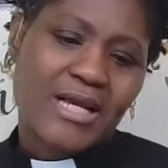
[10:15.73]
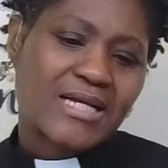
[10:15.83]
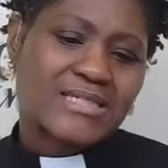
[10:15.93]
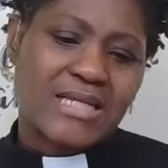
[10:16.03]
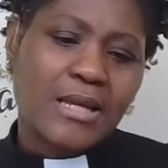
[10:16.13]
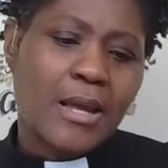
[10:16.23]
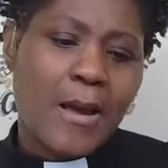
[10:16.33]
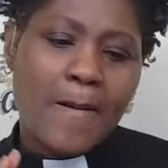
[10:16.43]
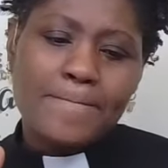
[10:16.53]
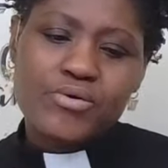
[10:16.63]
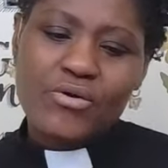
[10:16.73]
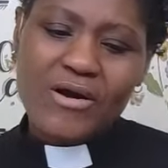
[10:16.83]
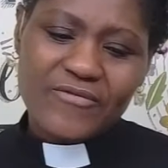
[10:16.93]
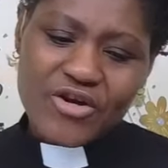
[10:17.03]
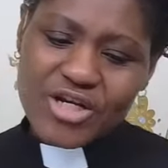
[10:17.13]
I see
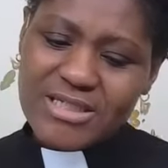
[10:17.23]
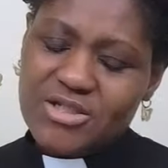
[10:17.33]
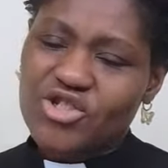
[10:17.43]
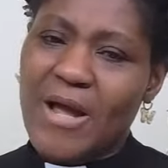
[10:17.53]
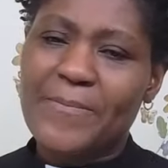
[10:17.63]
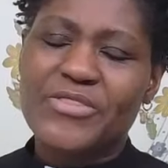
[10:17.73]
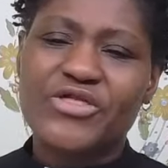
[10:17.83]
Proverbs chapter